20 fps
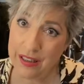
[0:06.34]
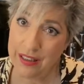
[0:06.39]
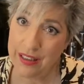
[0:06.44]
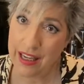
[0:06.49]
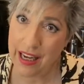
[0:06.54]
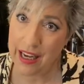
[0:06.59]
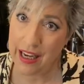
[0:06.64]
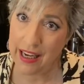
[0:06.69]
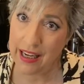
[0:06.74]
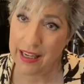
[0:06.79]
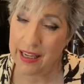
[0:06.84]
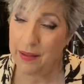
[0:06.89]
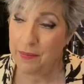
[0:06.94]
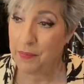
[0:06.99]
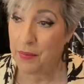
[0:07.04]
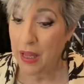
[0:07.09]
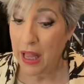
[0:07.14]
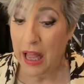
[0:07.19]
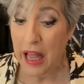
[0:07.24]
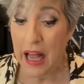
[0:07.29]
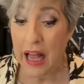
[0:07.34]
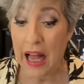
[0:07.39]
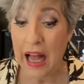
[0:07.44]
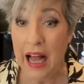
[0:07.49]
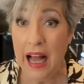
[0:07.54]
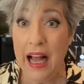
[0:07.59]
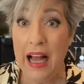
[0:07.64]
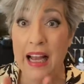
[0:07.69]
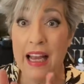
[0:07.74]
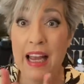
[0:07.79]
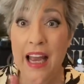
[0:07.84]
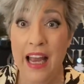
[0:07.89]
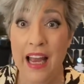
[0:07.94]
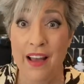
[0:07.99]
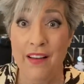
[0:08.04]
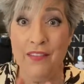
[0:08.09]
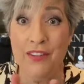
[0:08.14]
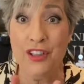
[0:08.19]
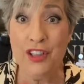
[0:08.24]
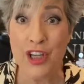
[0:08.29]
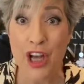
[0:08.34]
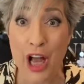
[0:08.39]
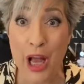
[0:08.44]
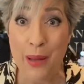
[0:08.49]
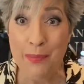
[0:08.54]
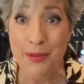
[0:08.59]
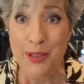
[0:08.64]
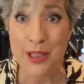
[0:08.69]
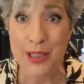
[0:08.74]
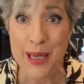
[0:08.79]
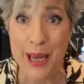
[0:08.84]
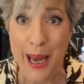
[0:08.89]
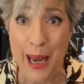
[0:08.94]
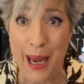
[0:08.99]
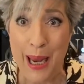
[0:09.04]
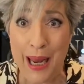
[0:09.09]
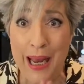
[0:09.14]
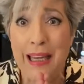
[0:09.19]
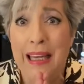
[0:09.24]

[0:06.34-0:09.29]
day. I have a job today.